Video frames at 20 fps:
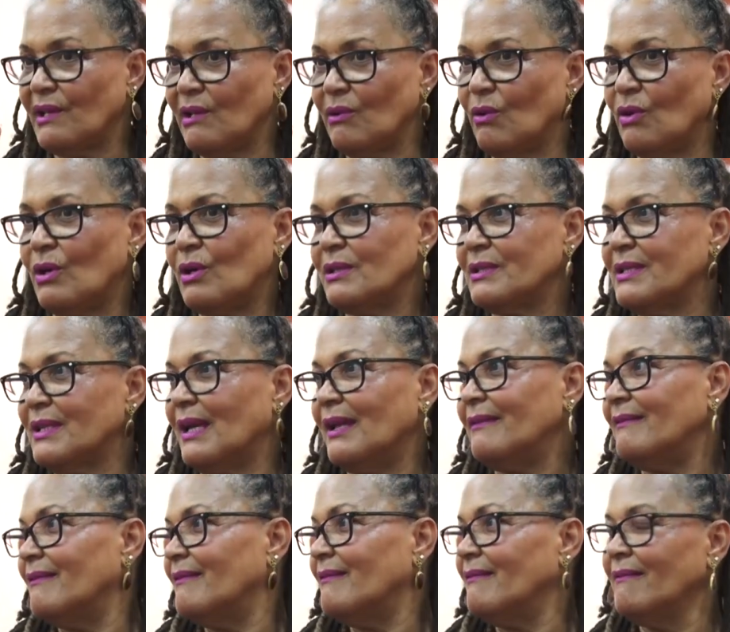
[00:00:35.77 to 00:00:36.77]
a lot,
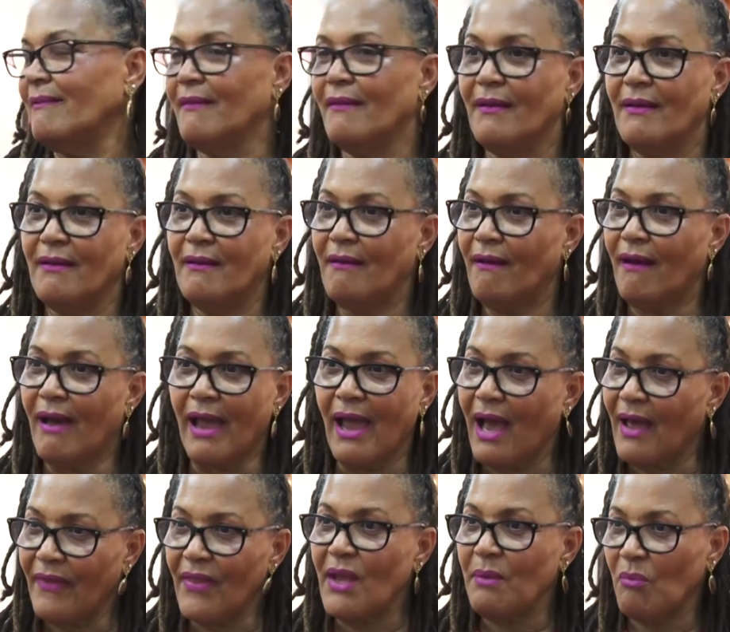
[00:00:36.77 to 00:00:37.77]
and I
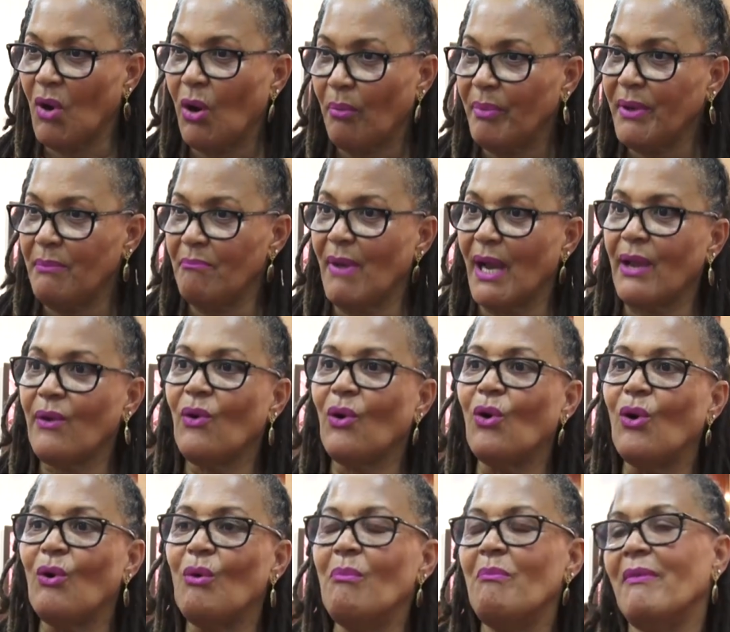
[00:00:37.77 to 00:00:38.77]
had them up in my
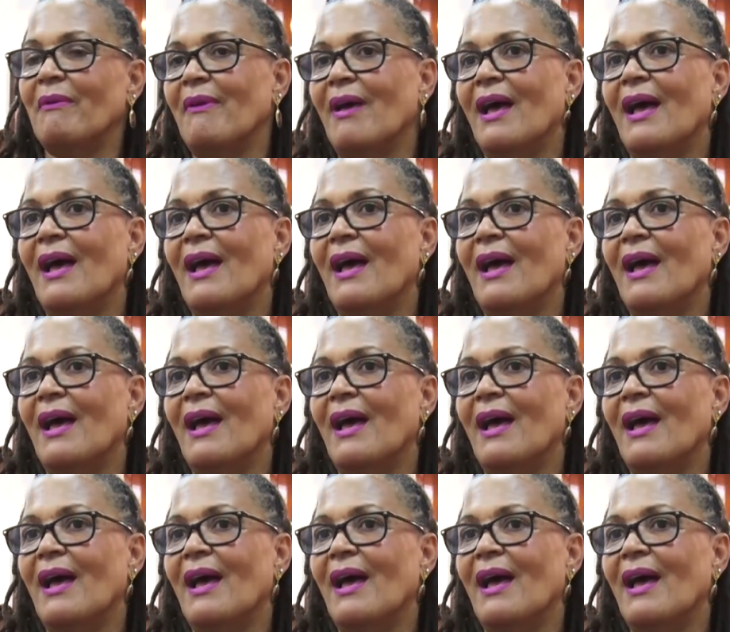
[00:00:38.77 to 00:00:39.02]
home,